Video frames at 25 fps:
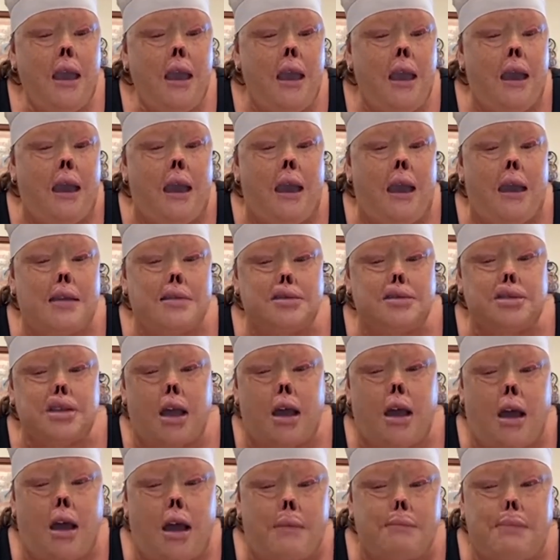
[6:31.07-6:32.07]
and
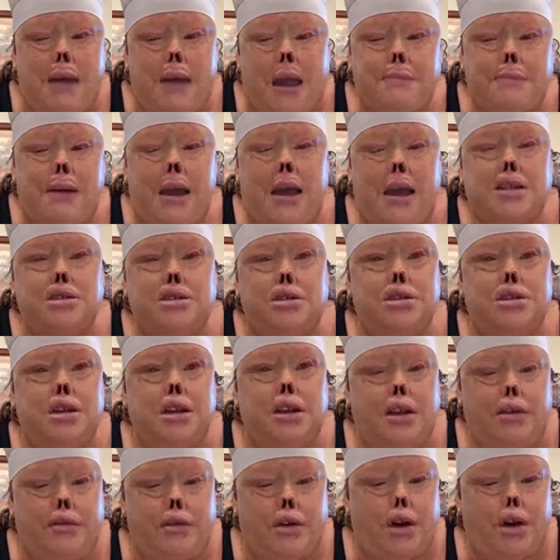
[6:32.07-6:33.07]
backpacks are
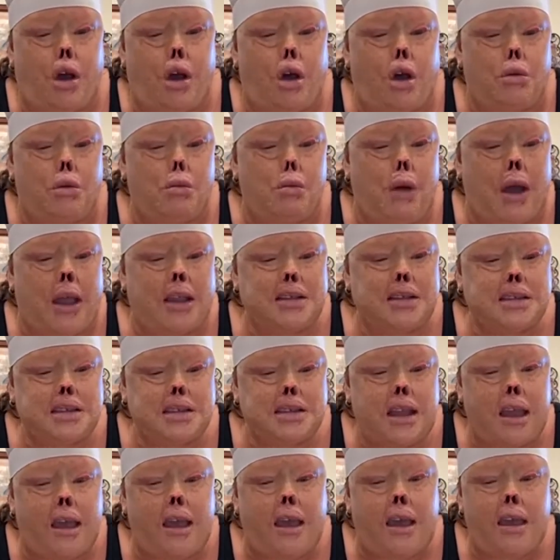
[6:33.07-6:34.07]
delivered on
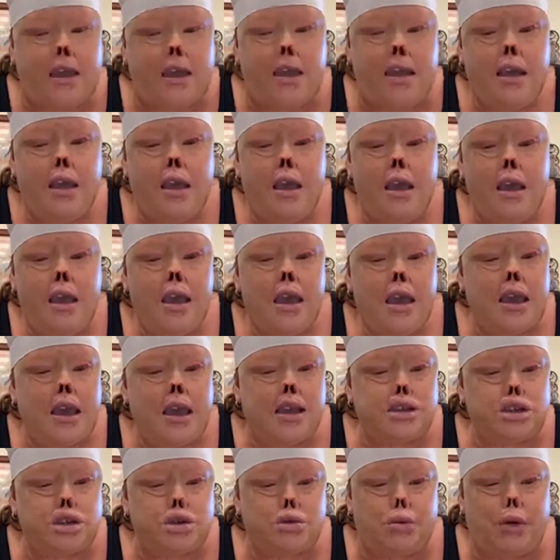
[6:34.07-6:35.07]
Wednesday
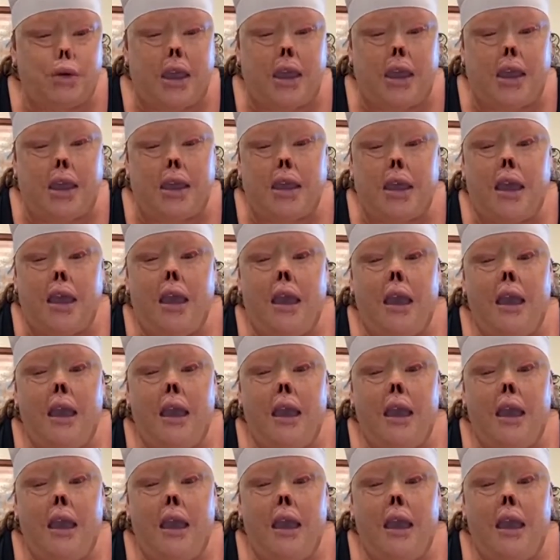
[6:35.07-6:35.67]
each week.